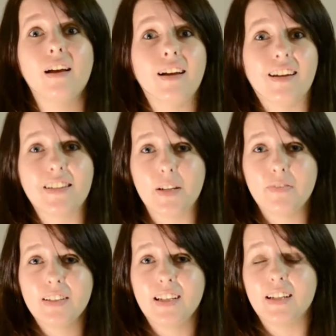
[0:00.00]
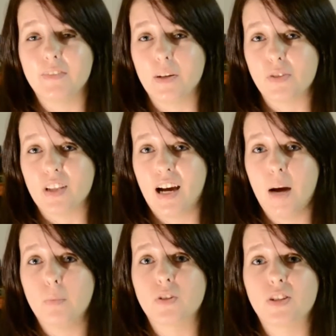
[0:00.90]
It has definitely lived up to the
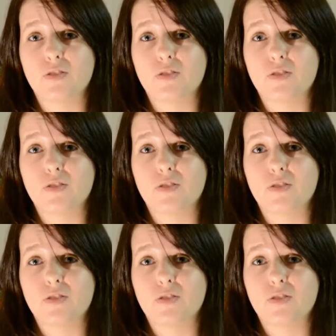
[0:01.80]
hype, which is